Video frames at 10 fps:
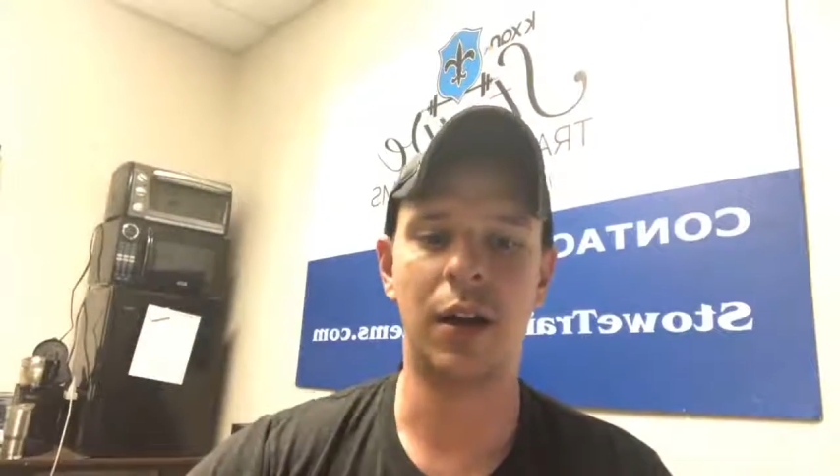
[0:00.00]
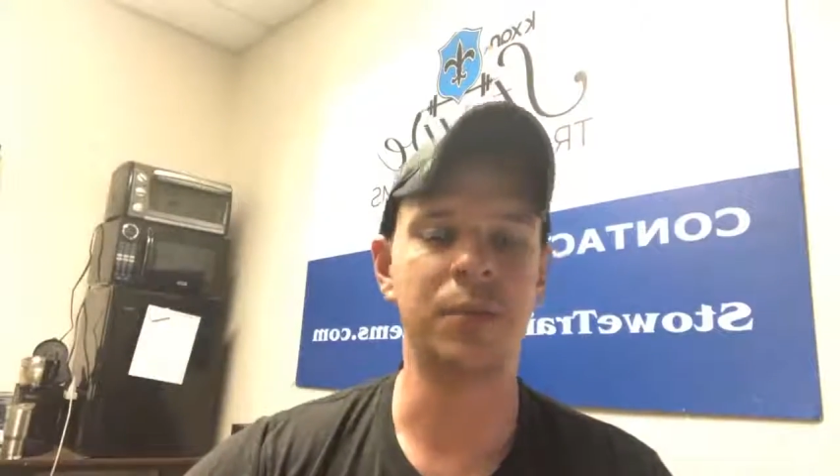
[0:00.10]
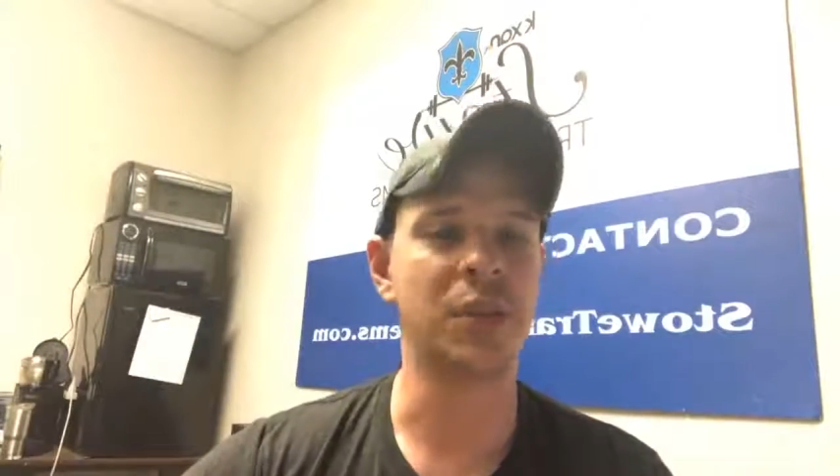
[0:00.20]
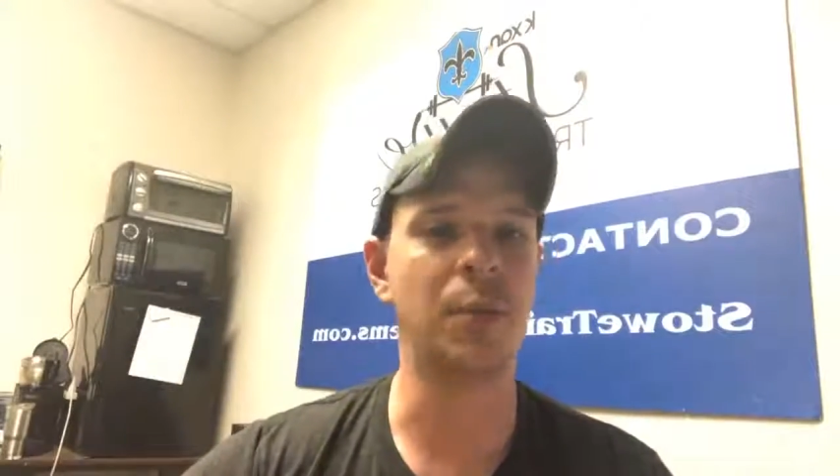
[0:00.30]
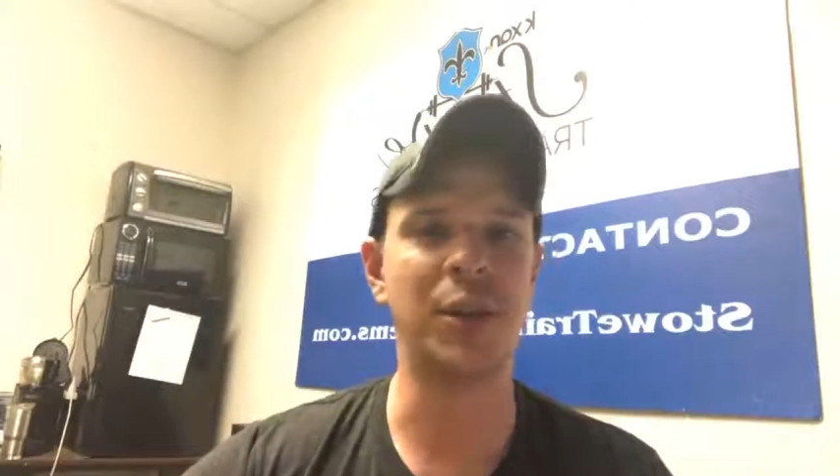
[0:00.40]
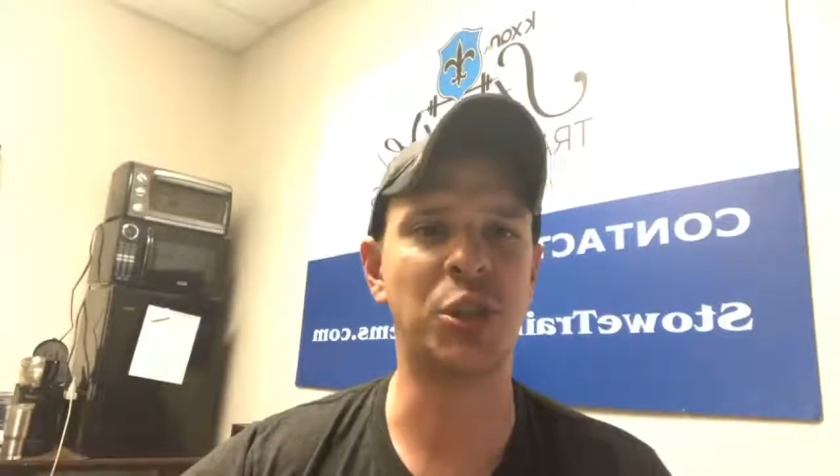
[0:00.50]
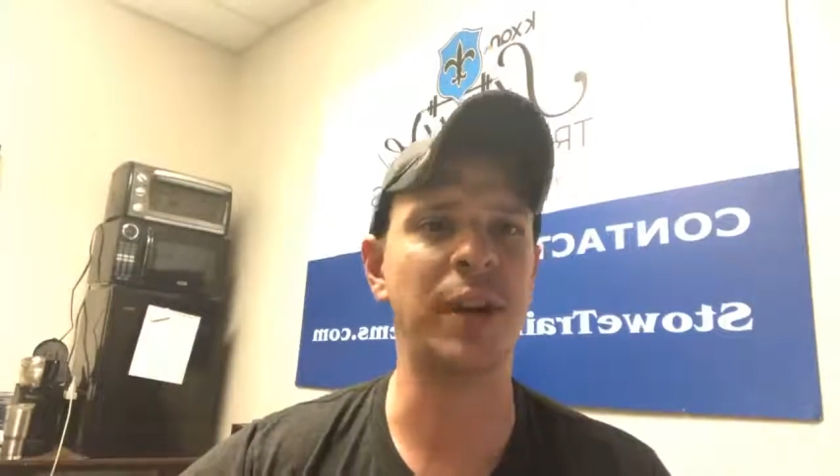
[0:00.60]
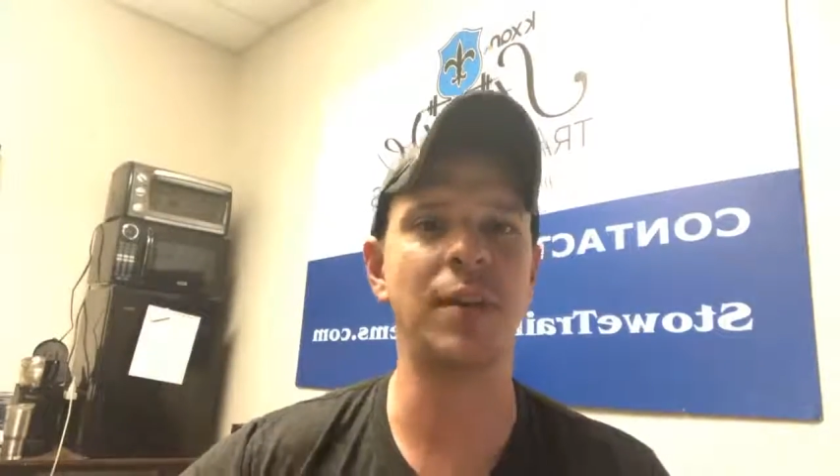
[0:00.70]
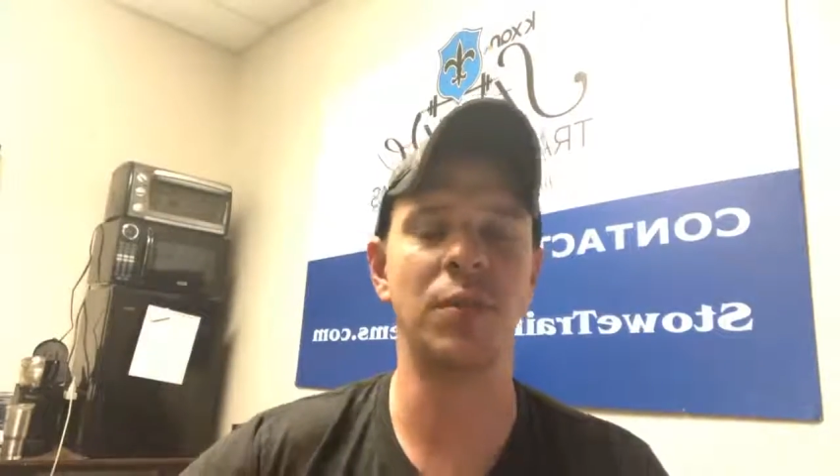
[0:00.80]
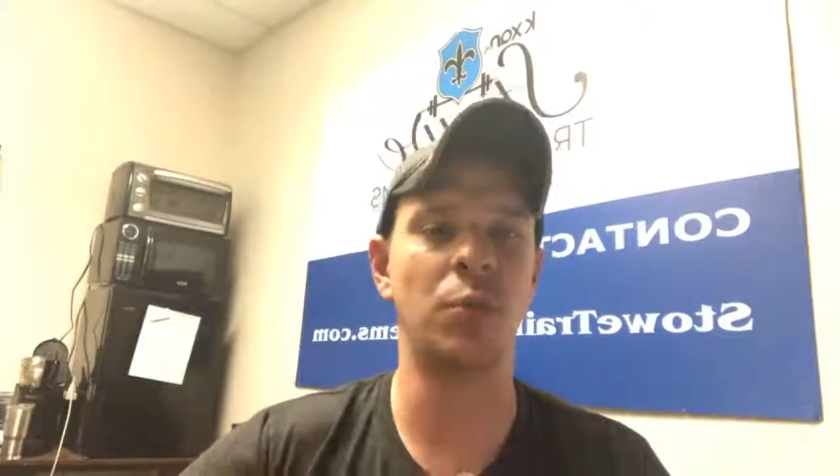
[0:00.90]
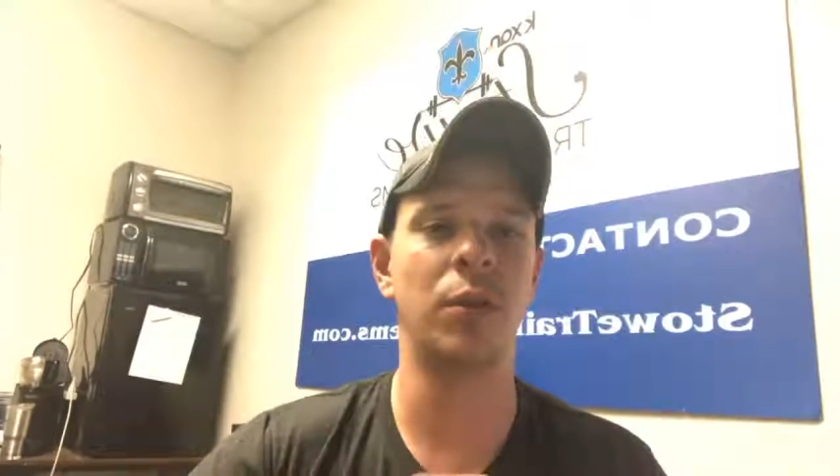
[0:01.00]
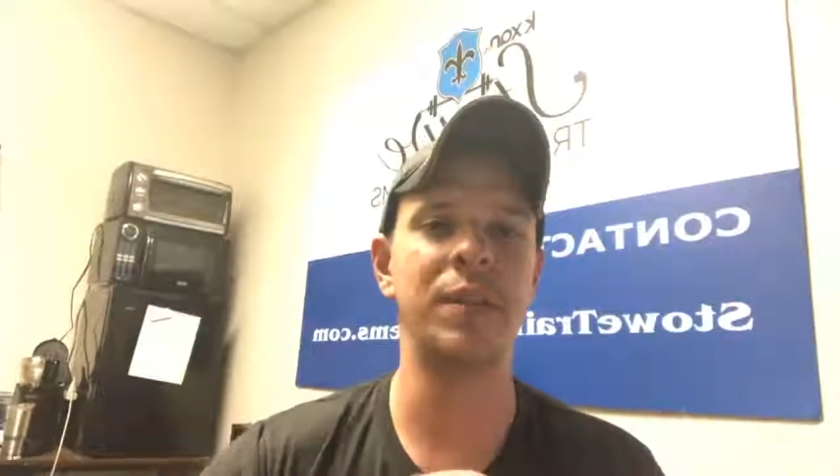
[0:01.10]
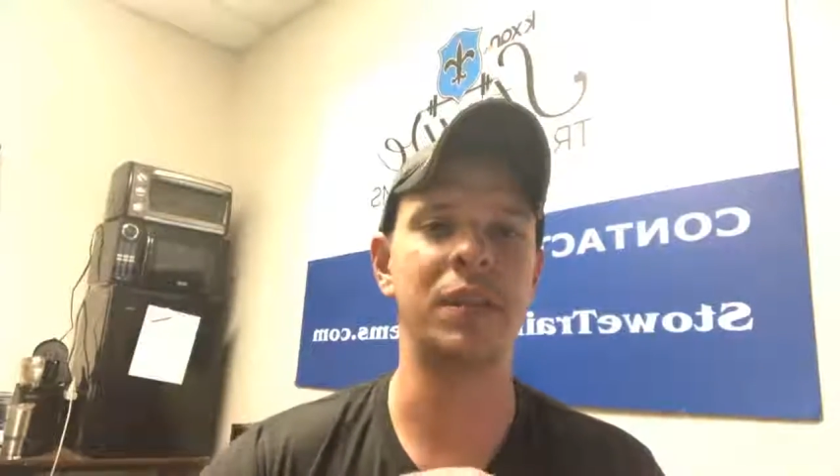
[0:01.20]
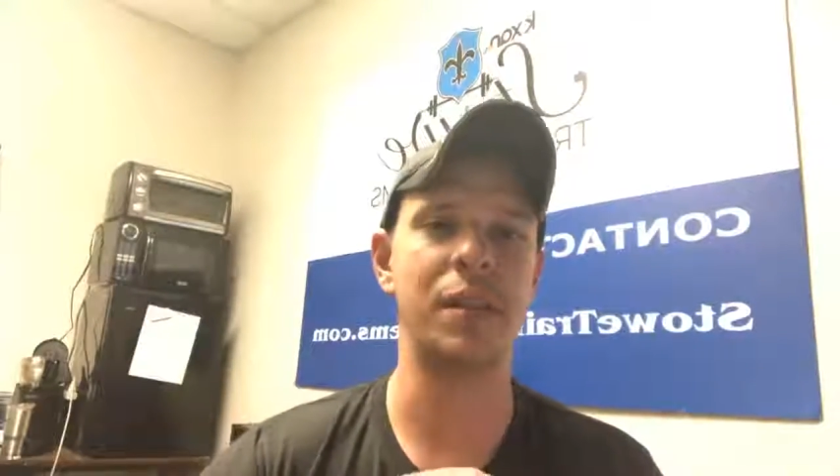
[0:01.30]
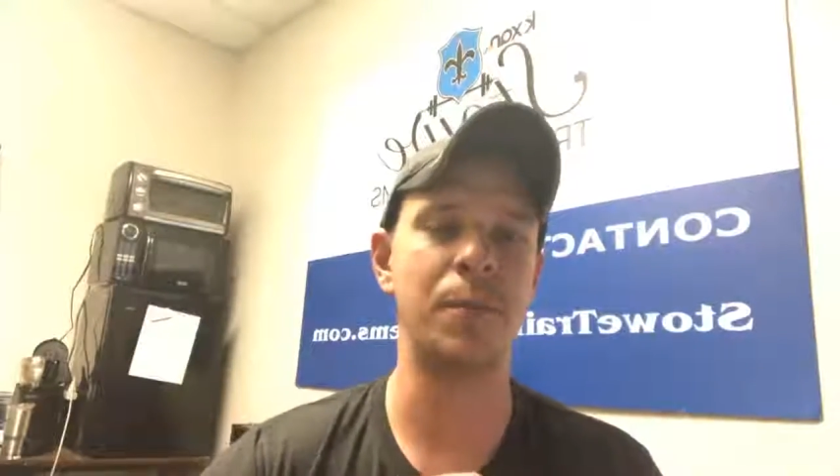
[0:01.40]
So by training with more of
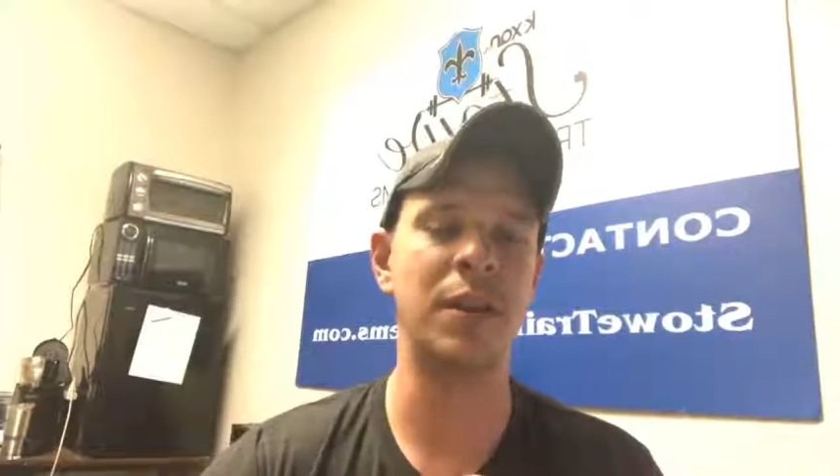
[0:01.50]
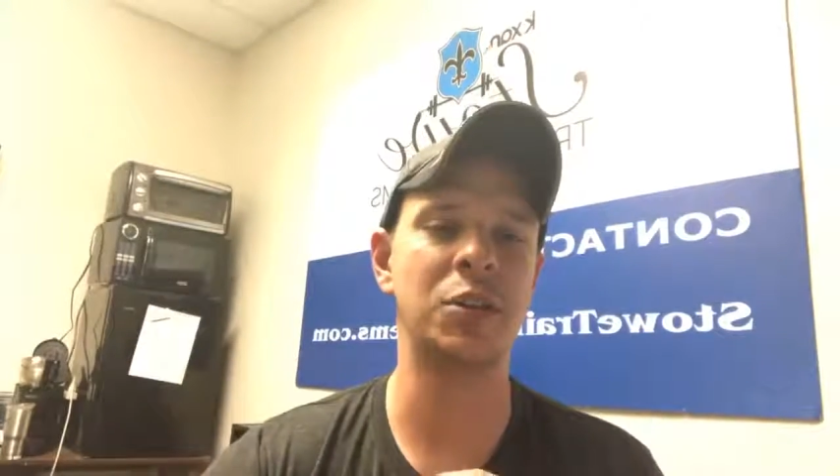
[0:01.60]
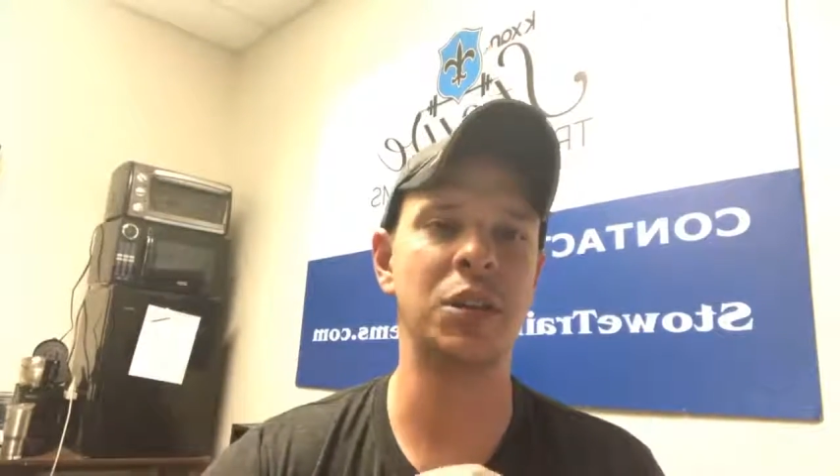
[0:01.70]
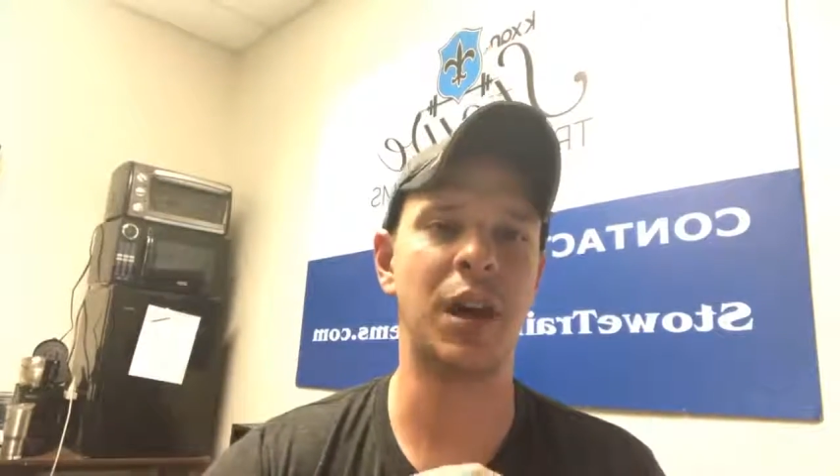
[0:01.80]
these hip hinging